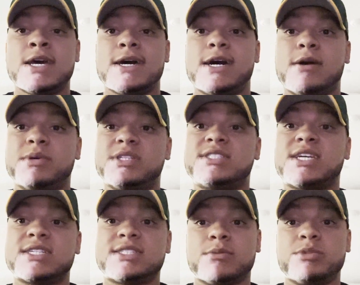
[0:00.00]
Uh, but the
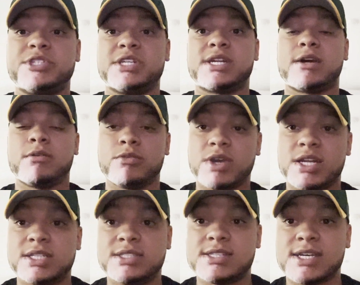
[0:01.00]
second time we took it out, we ran
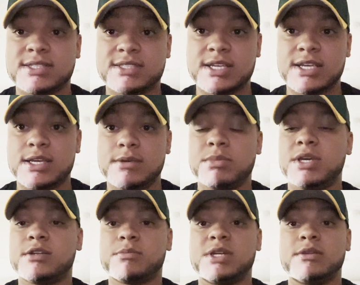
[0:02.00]
into that same
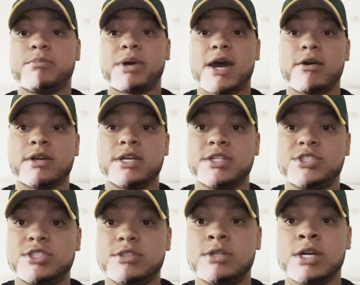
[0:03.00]
intermittent power
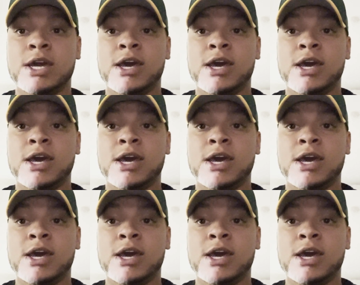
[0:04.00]
issue.